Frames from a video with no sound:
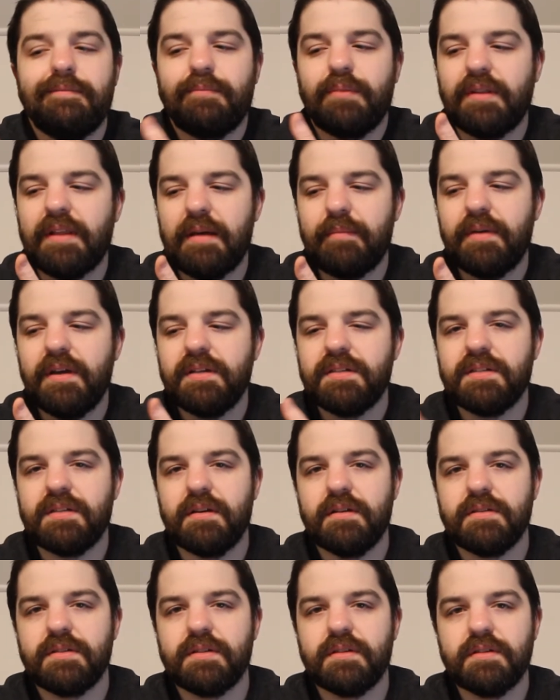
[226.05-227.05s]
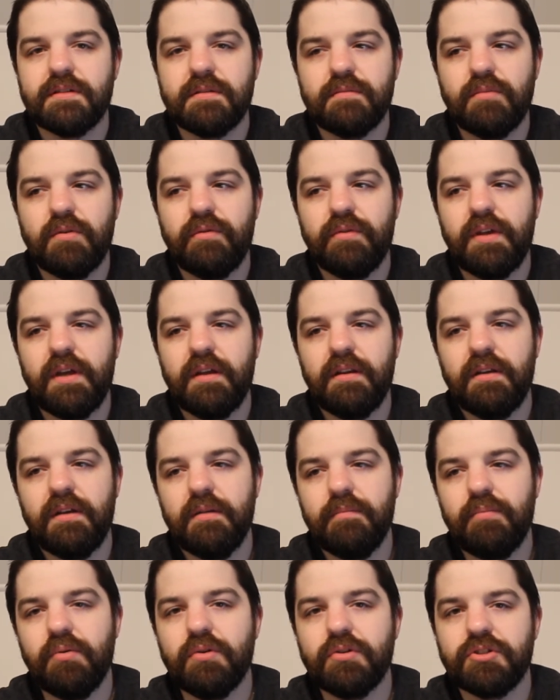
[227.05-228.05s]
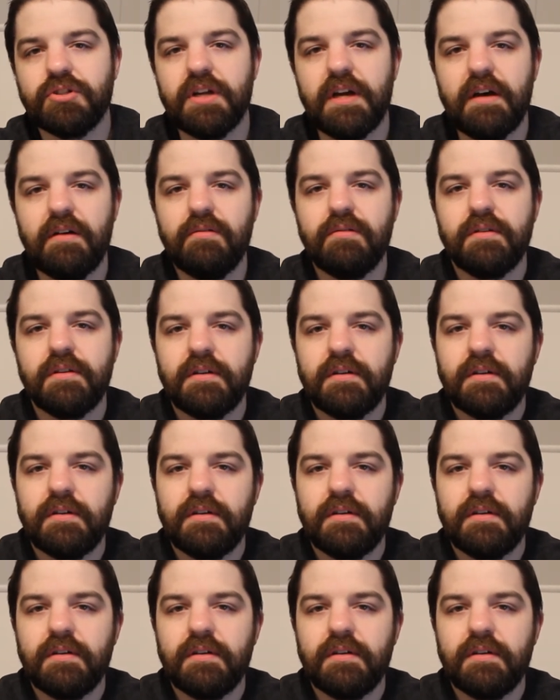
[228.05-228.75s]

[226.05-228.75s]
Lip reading: But that makes sense, because the movie had to get pushed out